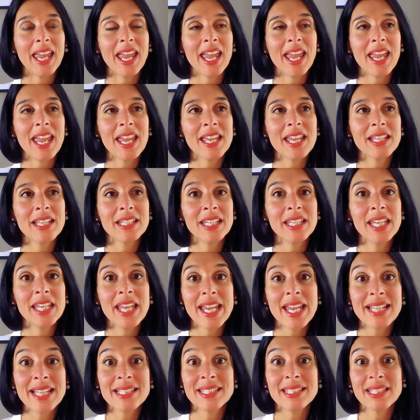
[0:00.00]
And
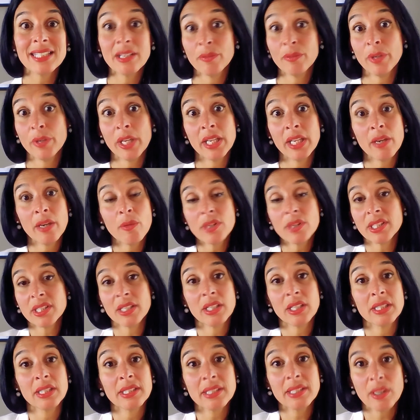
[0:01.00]
I was
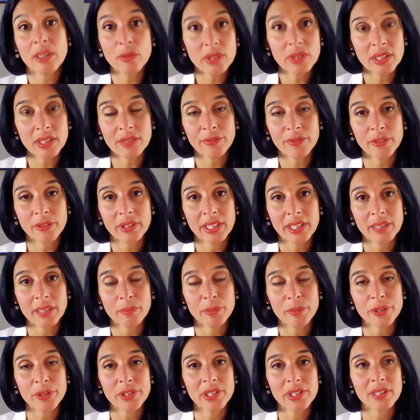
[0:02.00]
a consultant for
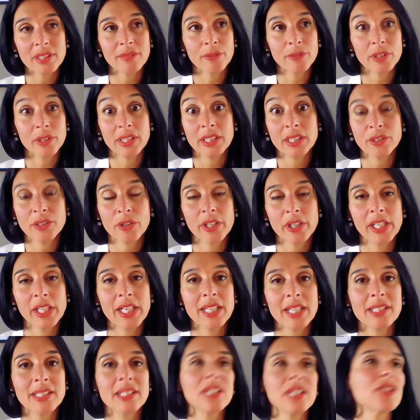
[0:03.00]
that person, for that
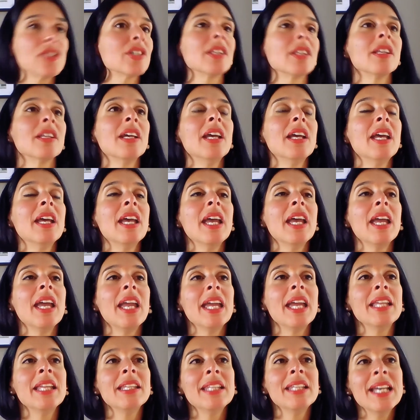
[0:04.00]
organization.
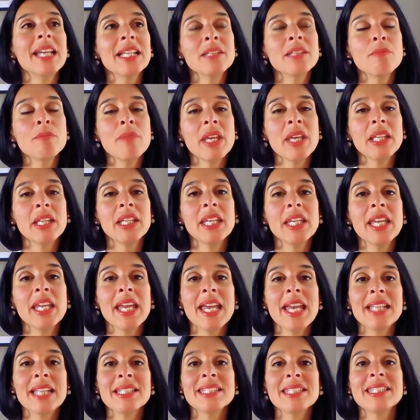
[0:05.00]
And that man, he
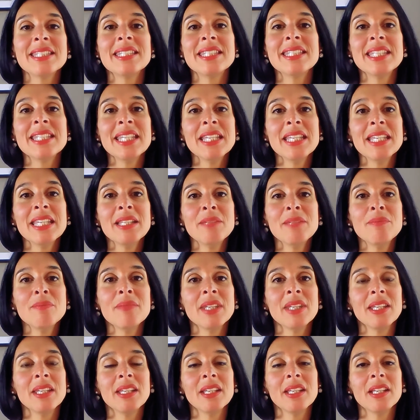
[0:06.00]
had seen
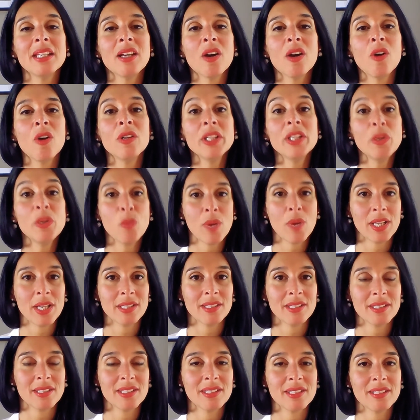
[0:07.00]
me only
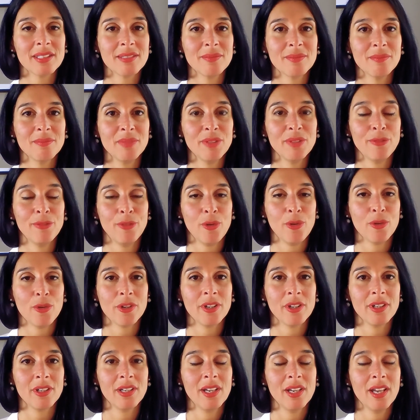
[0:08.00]
once
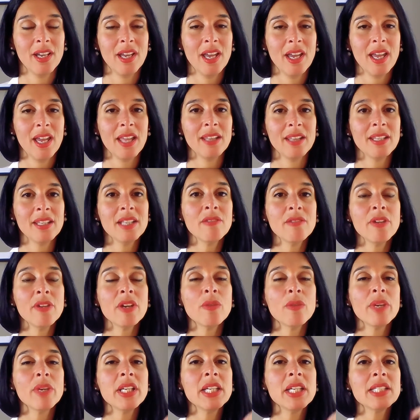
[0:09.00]
before. And then
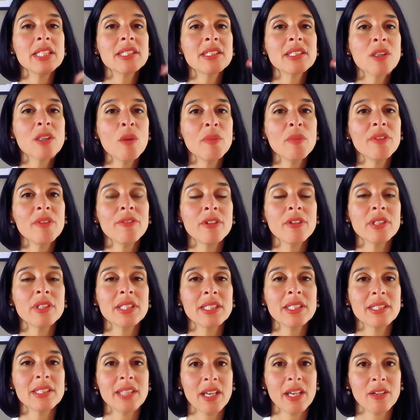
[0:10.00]
when he saw me for
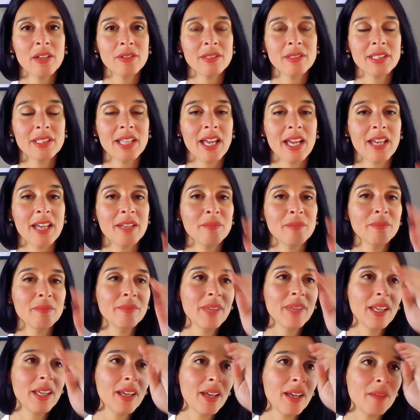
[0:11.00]
the second
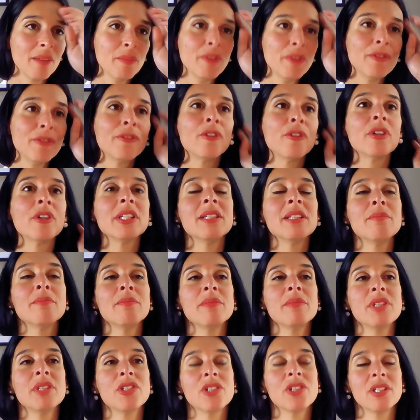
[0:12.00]
time, before the
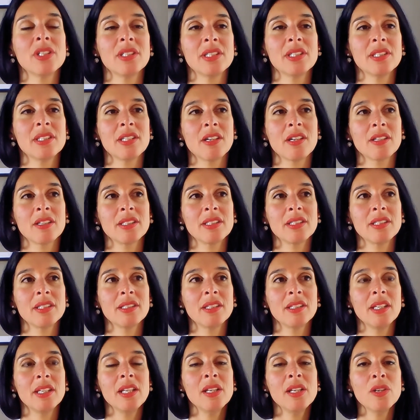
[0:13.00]
mission started,
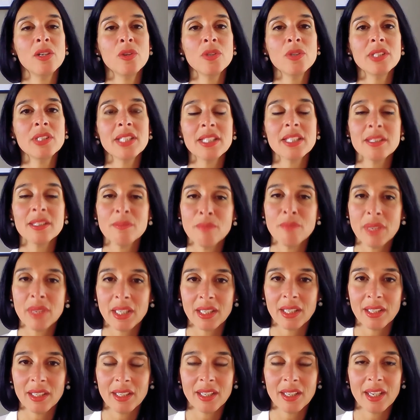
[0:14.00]
he looked at
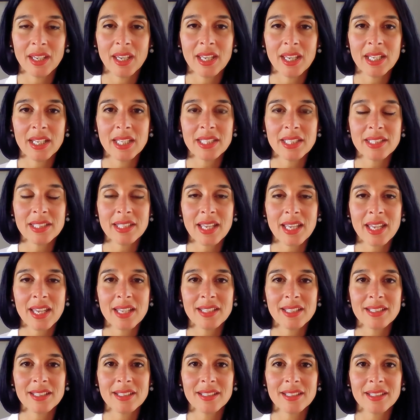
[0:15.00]
me and he
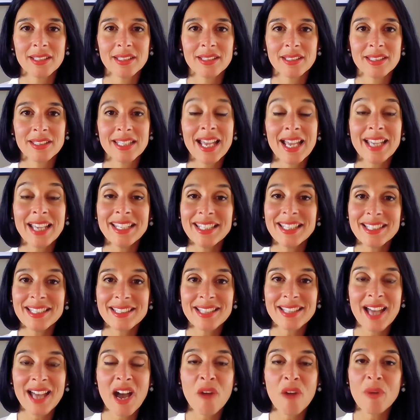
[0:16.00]
said, "Thais,
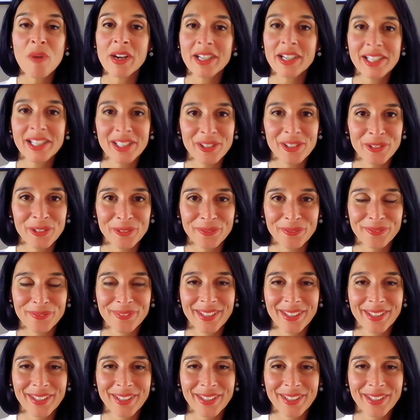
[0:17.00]
how are you?